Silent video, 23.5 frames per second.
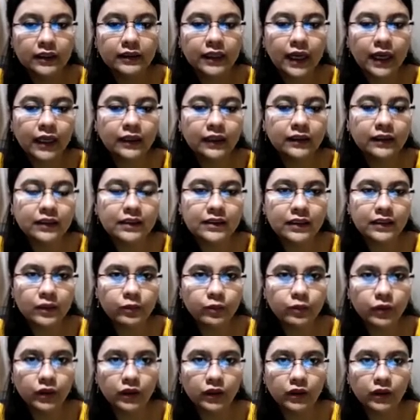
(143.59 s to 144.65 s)
that the
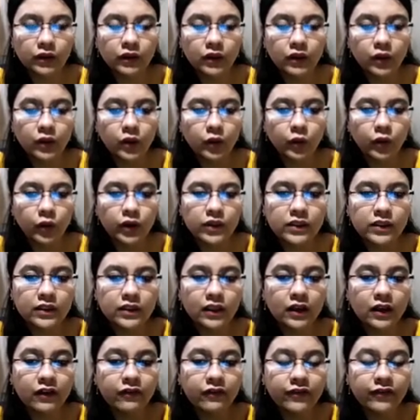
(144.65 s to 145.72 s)
symbol was
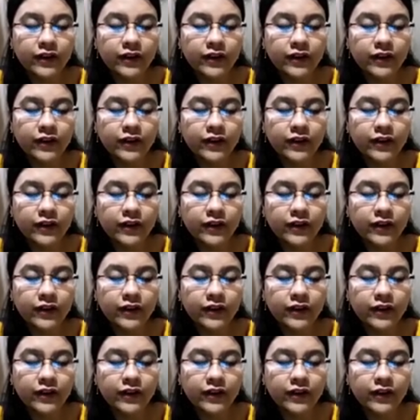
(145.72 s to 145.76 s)
the